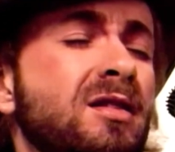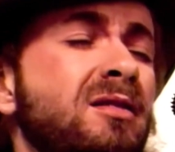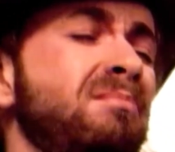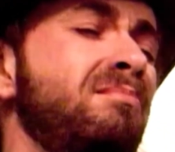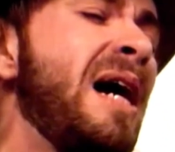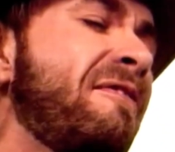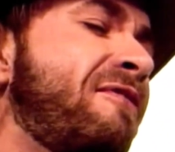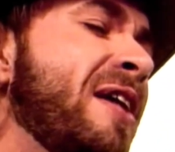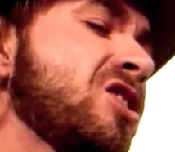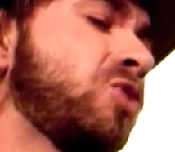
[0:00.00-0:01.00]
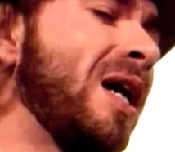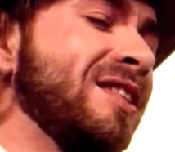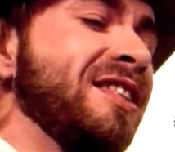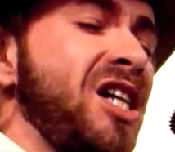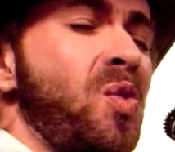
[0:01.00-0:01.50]
after a long
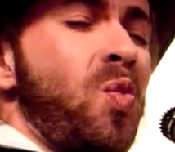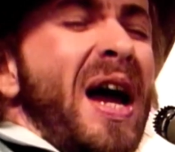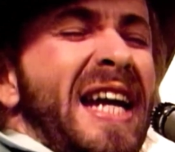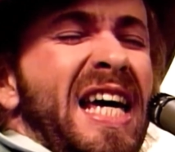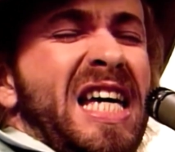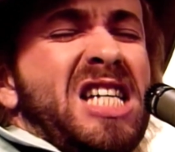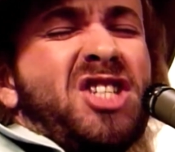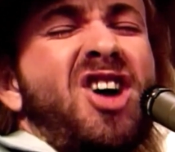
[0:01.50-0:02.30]
illness. He was